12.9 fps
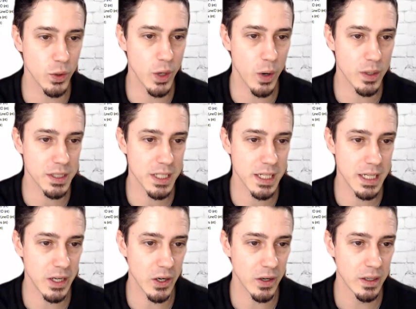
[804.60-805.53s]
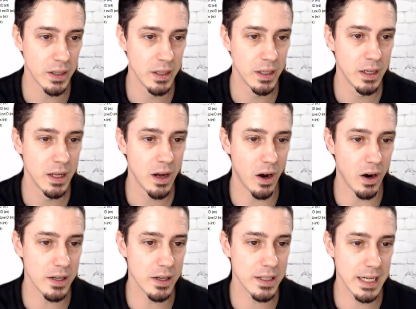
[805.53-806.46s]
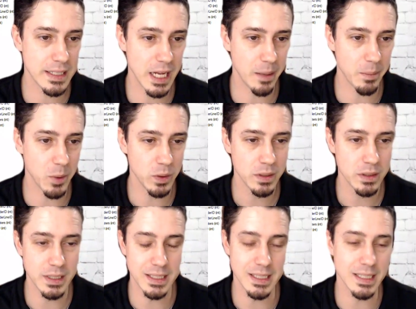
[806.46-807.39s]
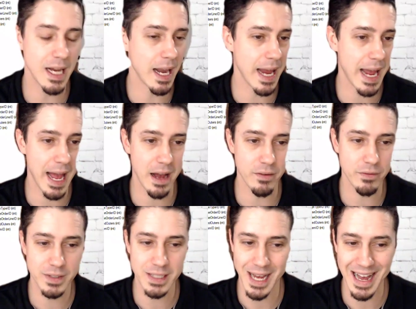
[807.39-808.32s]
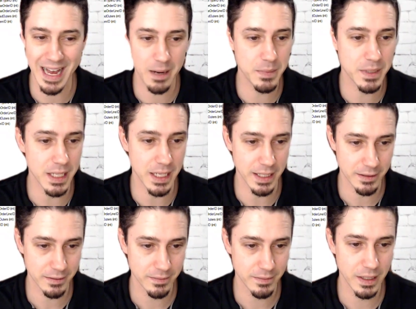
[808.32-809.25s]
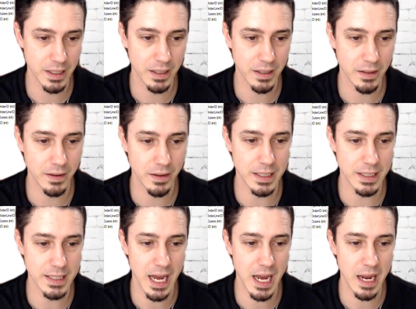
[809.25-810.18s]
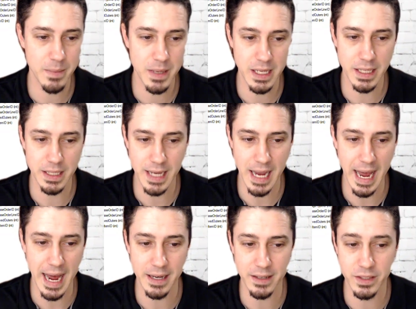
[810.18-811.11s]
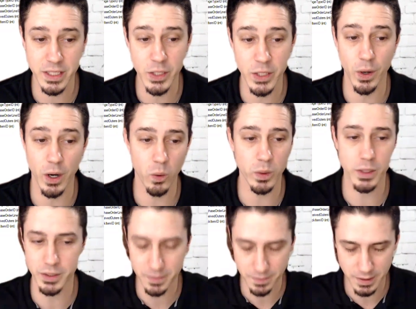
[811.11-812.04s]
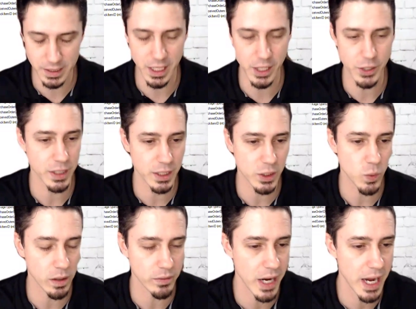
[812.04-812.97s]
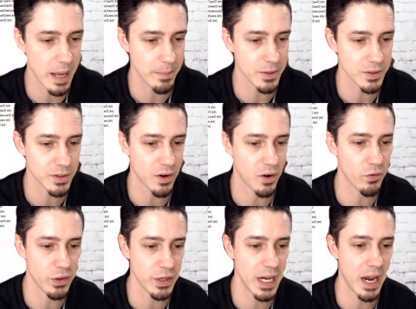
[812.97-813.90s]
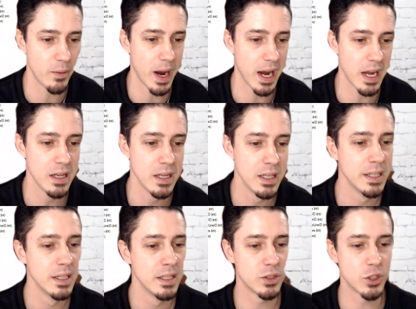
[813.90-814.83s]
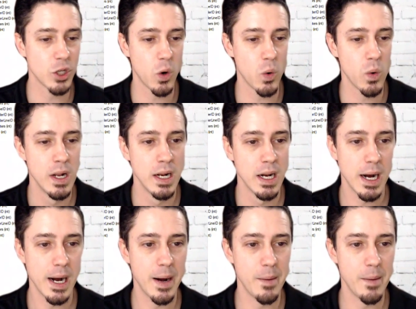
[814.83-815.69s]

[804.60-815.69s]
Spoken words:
You'll notice in here, our date table does not have times in it. The time is at 0, which is essentially 12 a.m., the start of the day, right? So